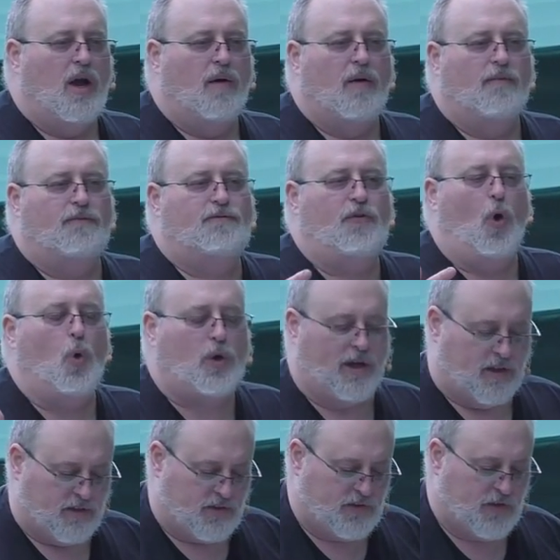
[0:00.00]
And with such a,
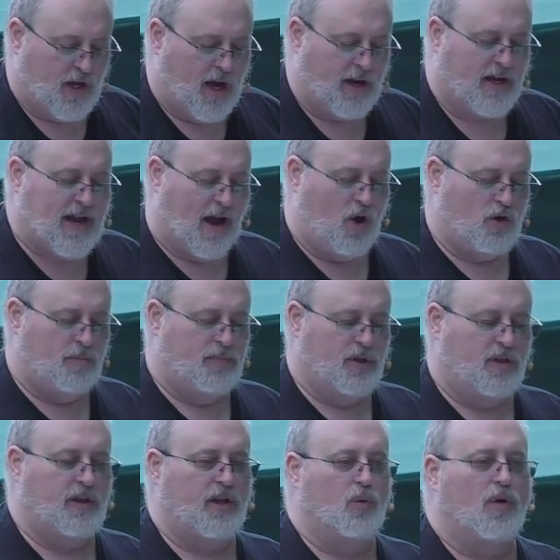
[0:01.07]
a public
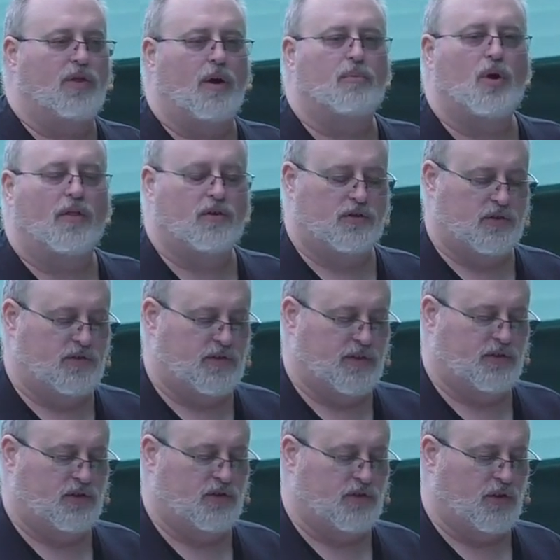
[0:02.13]
expression,
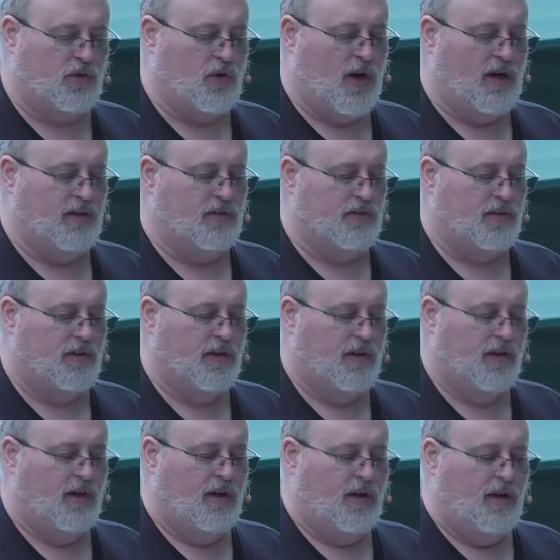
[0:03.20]
within that then should come
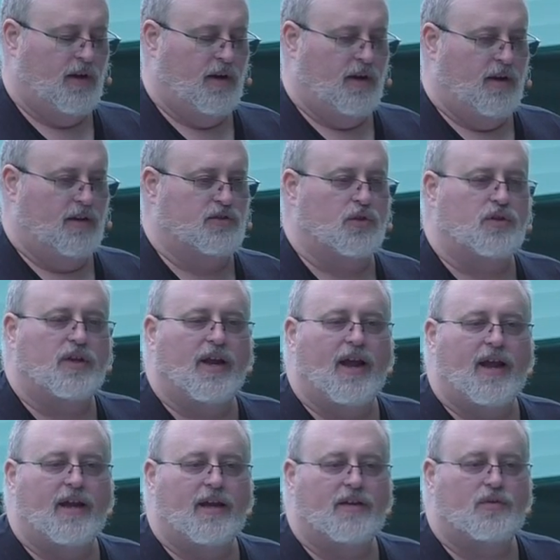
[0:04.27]
a, a new...
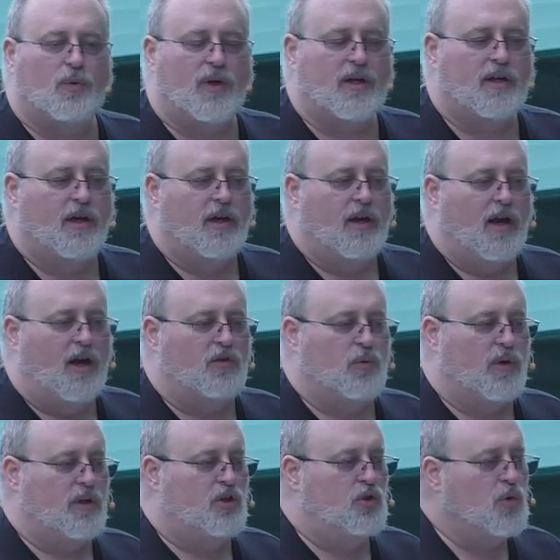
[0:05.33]
Uh, A, a
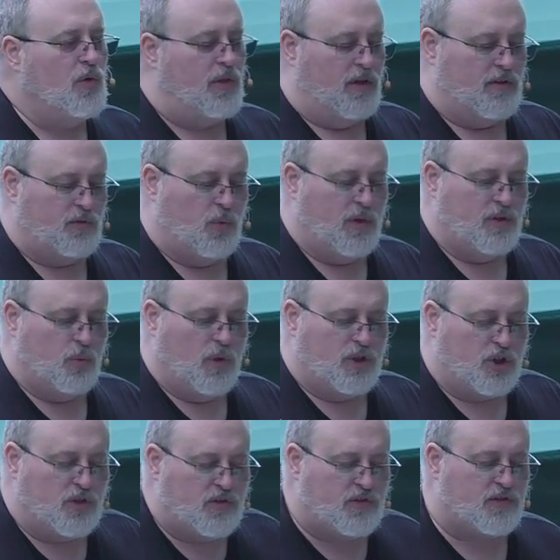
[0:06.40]
new level, a,
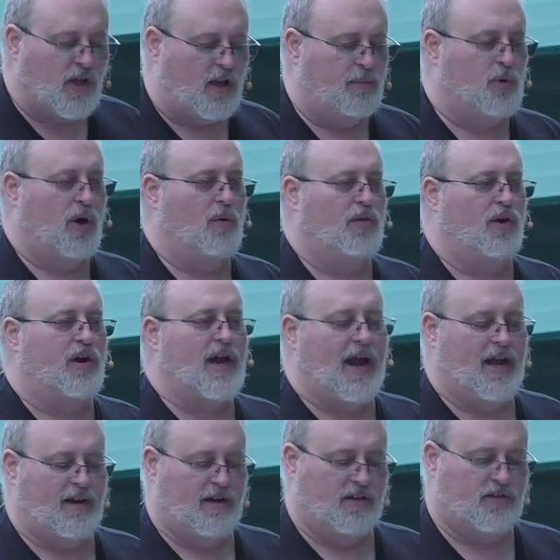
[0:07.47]
a new
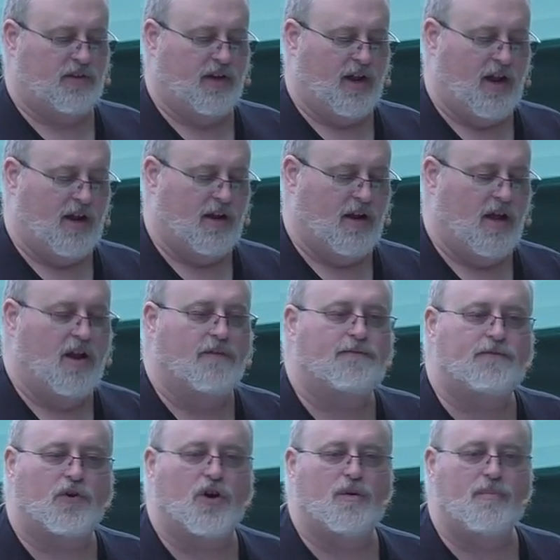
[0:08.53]
portion,
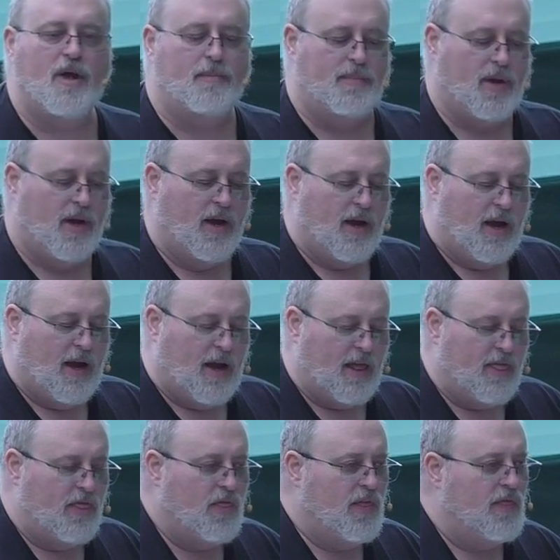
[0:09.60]
a new
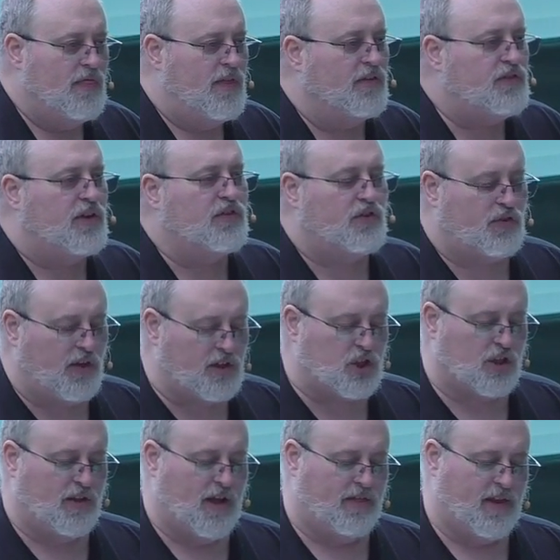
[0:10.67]
focus on
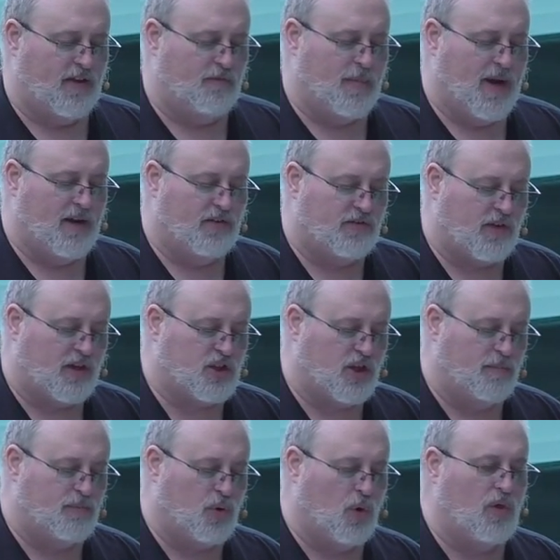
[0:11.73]
accountability with our brothers
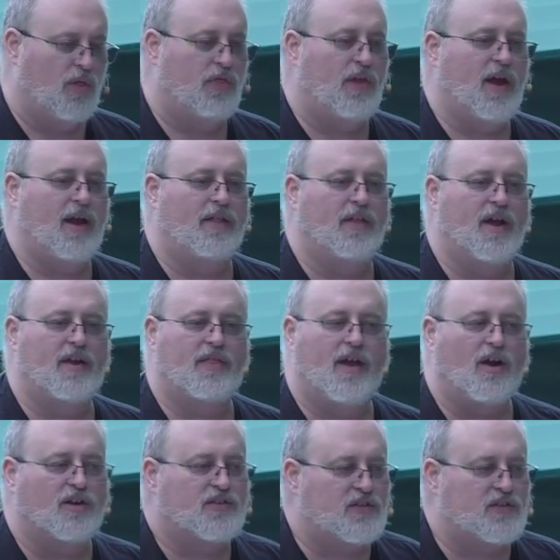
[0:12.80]
and sisters in Christ.